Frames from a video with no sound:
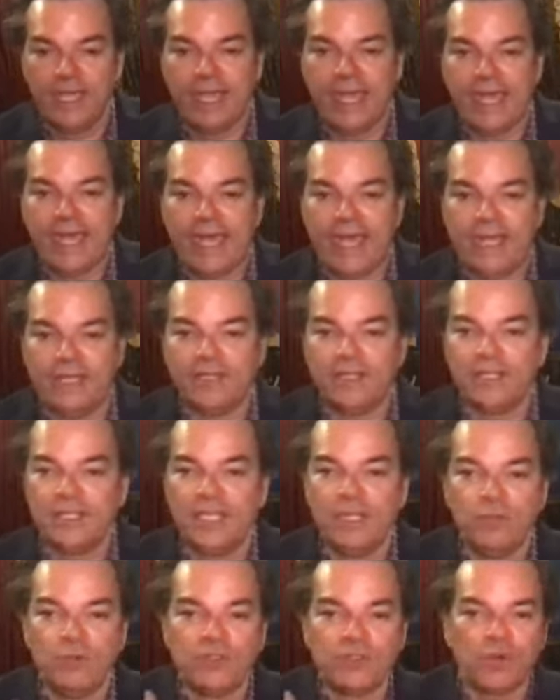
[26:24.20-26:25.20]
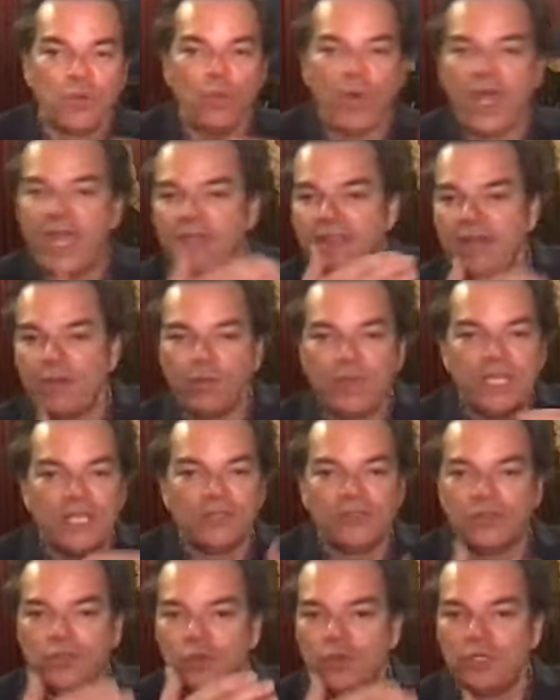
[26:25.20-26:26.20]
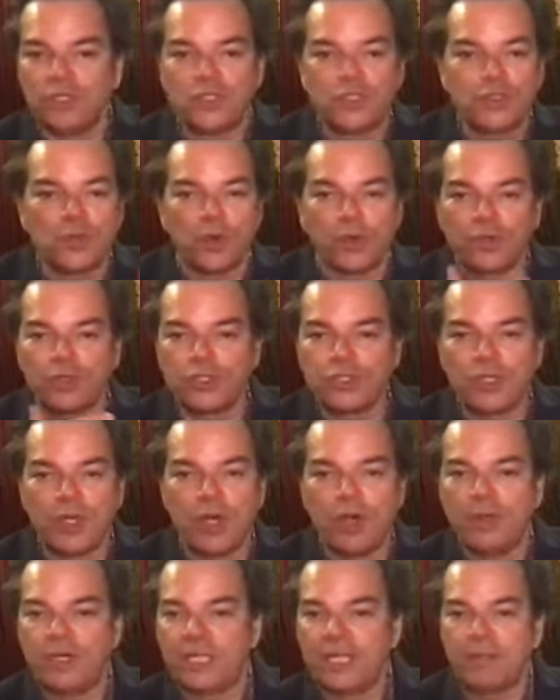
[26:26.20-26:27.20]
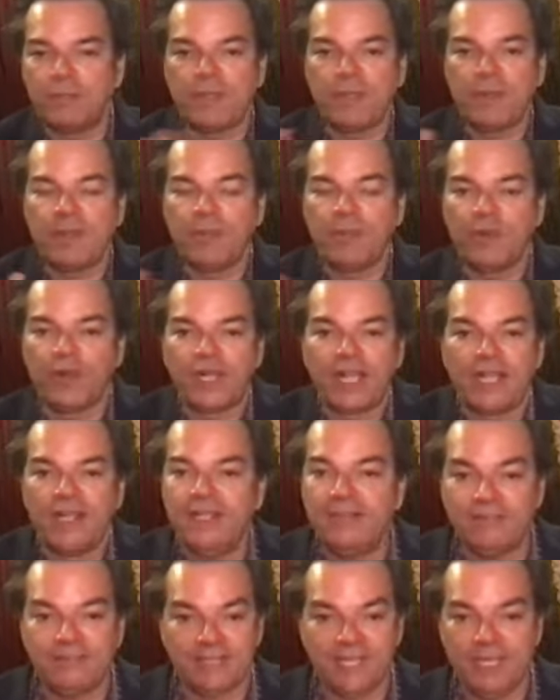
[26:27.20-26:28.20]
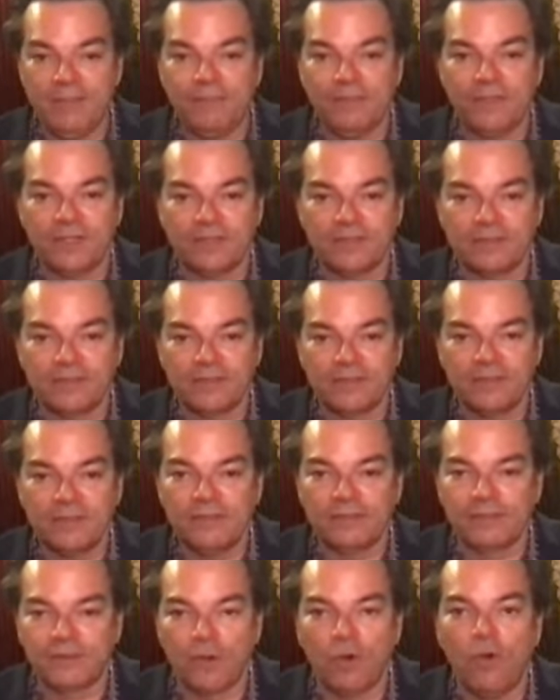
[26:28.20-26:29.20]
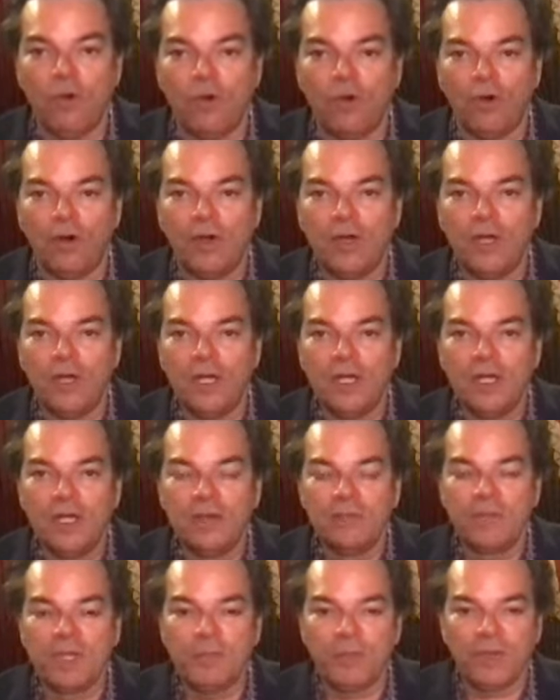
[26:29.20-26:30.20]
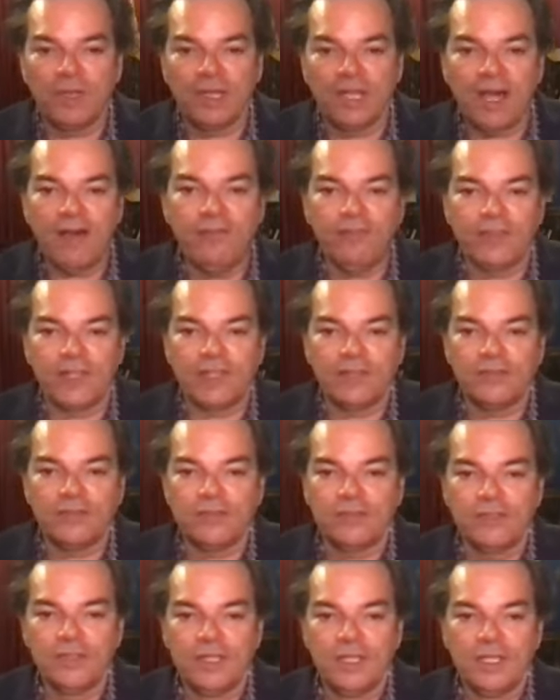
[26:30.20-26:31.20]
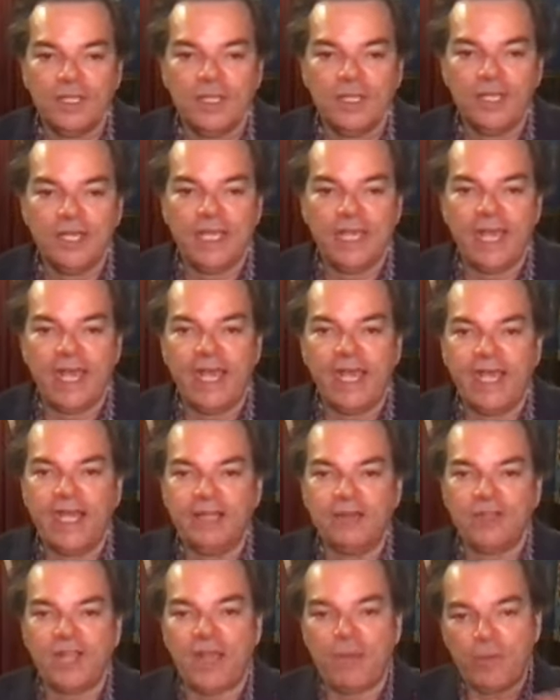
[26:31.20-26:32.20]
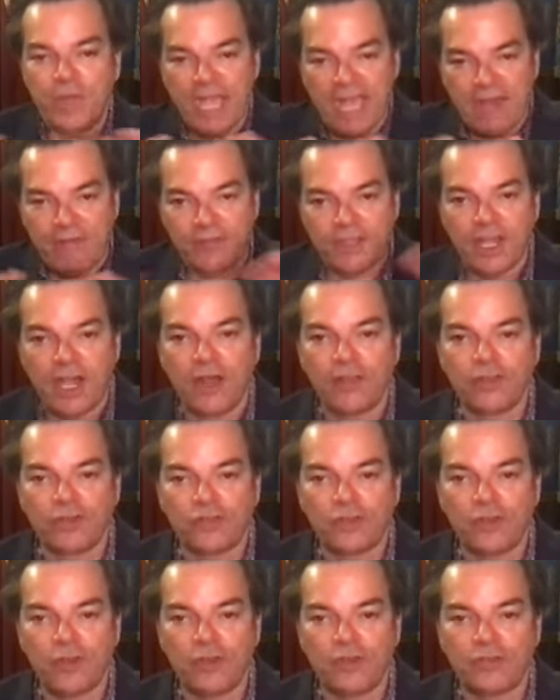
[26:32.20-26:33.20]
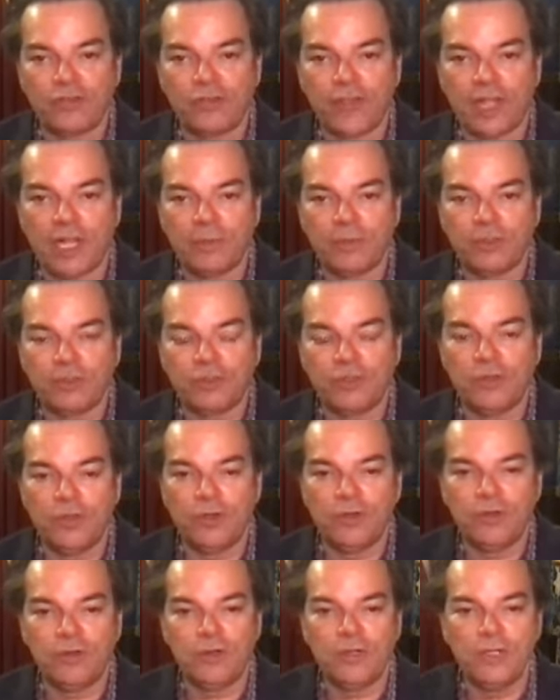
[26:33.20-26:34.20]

And it was a way that we could do a shorter show to get people, and we were like, let's keep this. This is cool. People love this. And then we have the other shows available too.